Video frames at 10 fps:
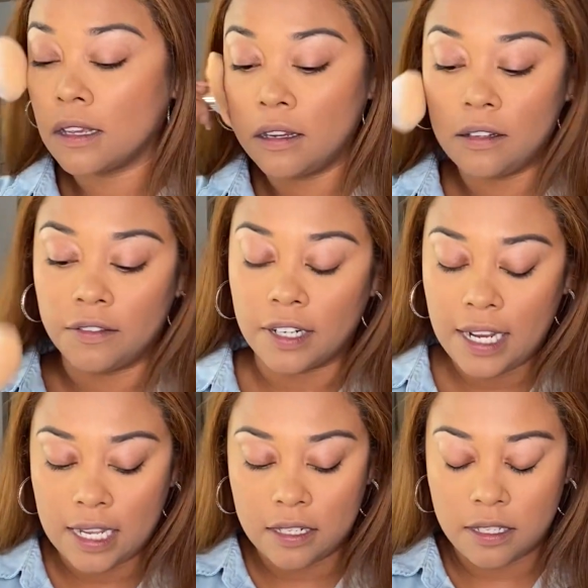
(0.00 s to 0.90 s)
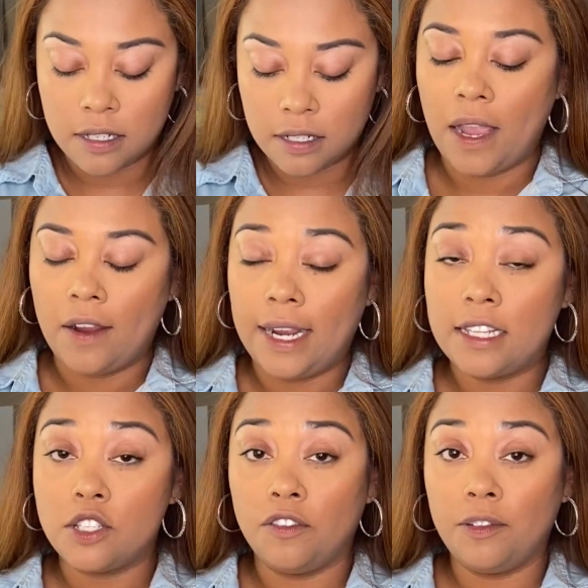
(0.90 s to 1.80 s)
All
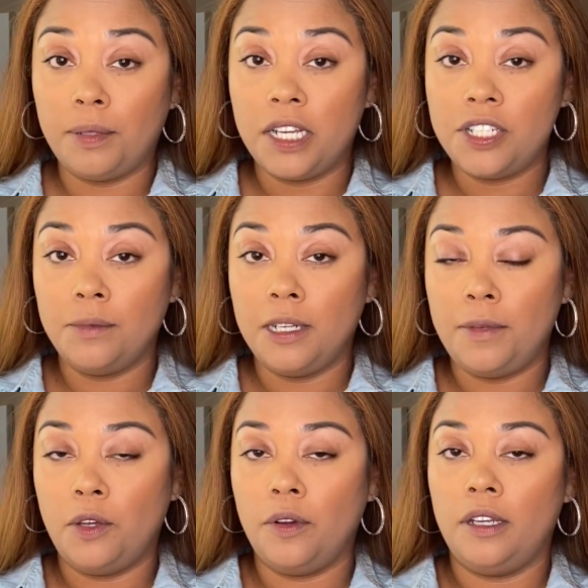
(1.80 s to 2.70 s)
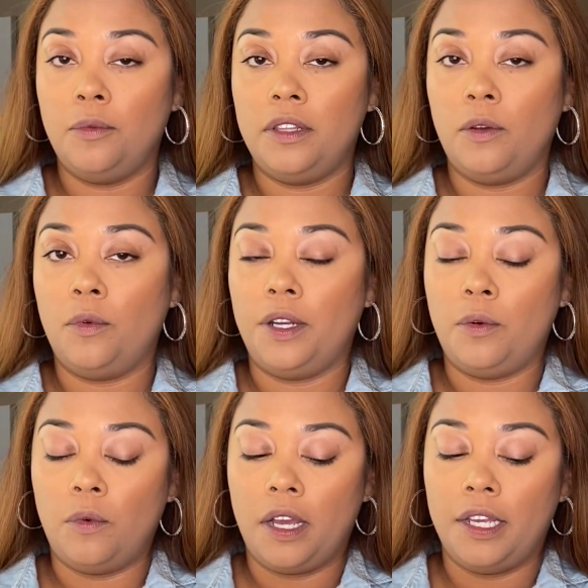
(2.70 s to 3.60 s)
right, so for blush, I'm going to be going in with the Wet
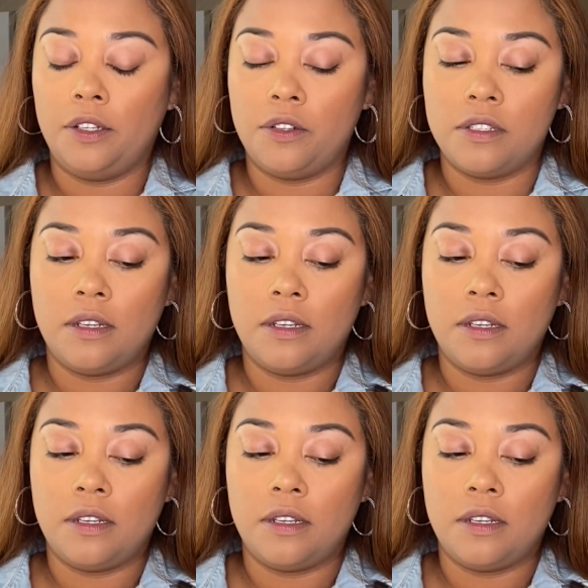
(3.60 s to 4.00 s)
n Wild